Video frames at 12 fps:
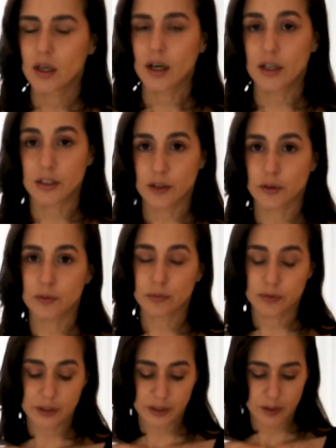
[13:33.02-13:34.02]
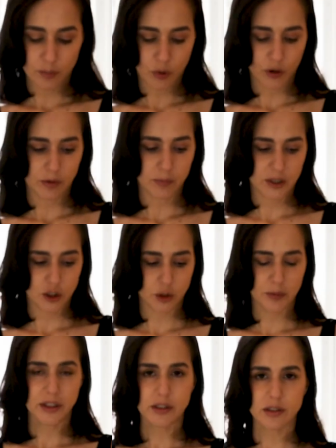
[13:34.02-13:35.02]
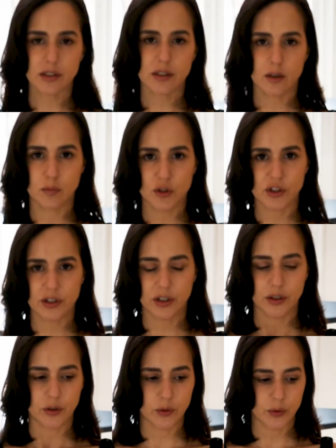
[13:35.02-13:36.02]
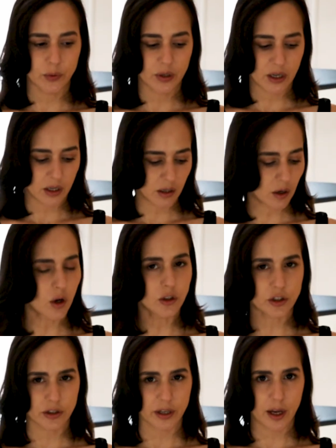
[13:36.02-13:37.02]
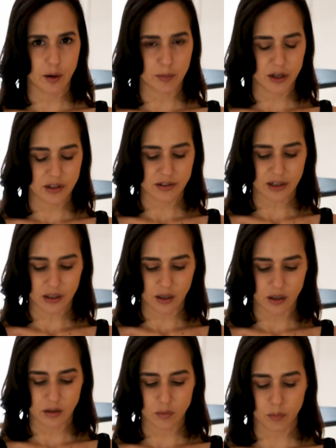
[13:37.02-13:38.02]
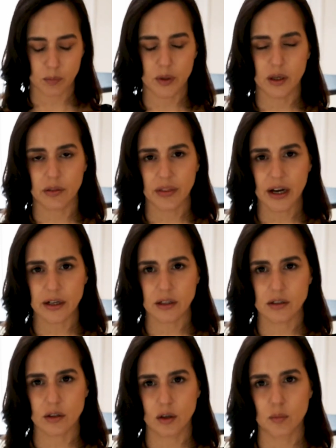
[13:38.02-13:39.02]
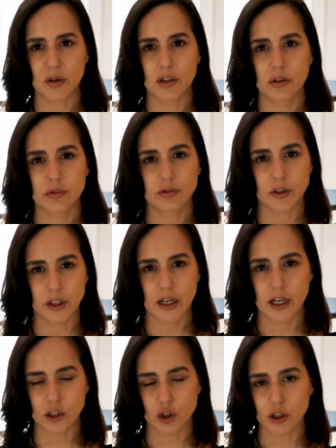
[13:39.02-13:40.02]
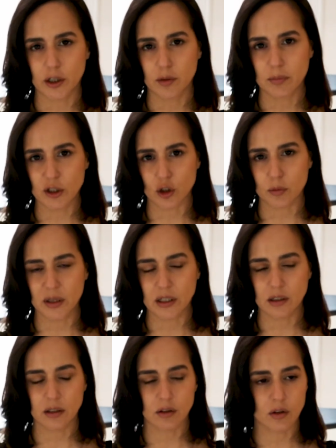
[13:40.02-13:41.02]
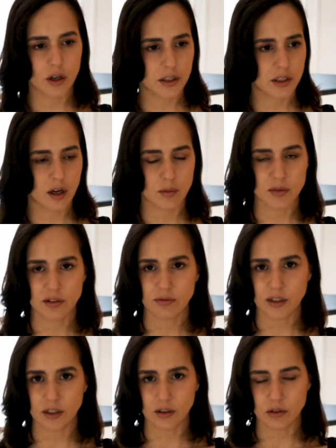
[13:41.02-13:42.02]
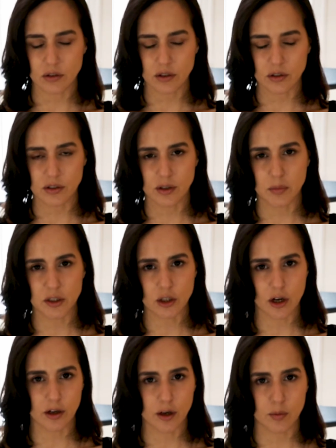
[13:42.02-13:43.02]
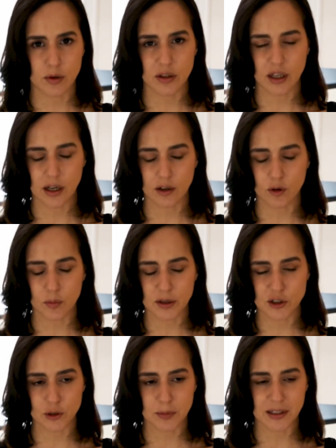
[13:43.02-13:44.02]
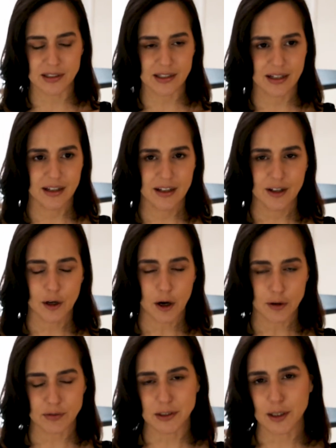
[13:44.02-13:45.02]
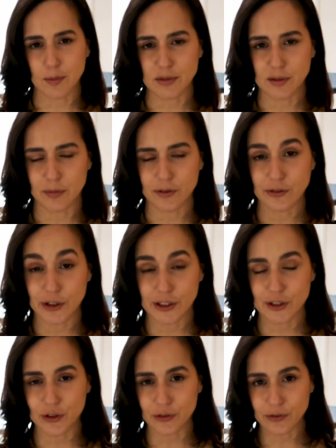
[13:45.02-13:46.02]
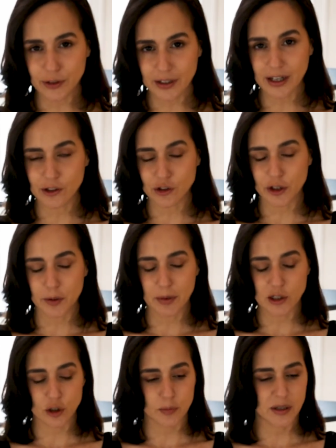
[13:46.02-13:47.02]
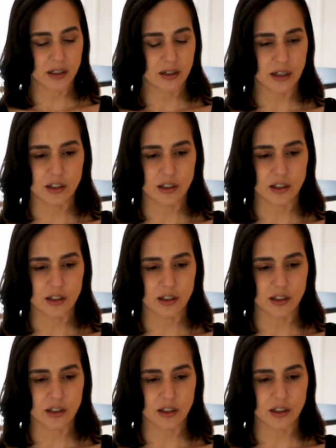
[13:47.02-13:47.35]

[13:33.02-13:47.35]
Another really important measurement, I'm just going to alter the camera in a second, but that is going to be the foot entry measurement. And a lot of times in videos you'll see me talking about the ankle measurement. Oftentimes I'm referring to the foot entry measurement.